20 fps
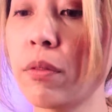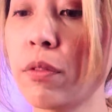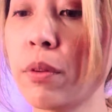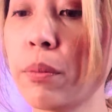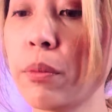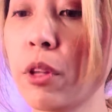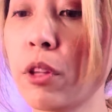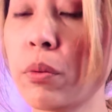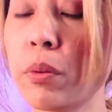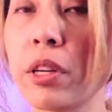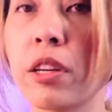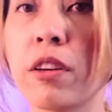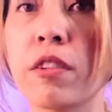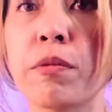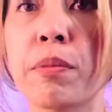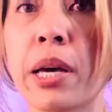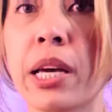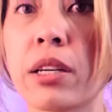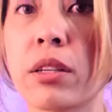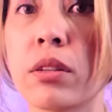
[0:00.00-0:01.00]
from the Three of
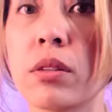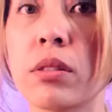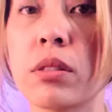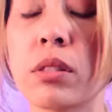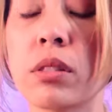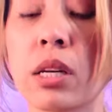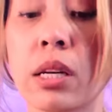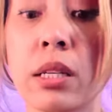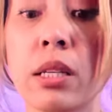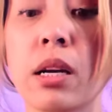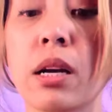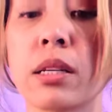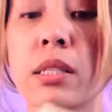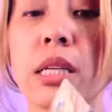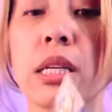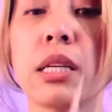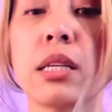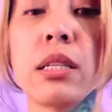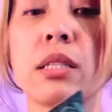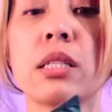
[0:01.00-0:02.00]
Pentacles
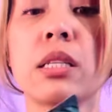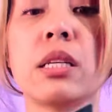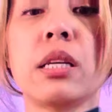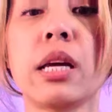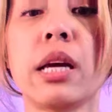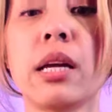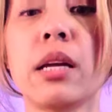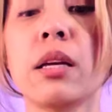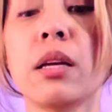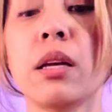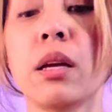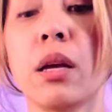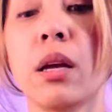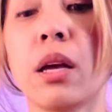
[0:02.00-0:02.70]
conducting it today.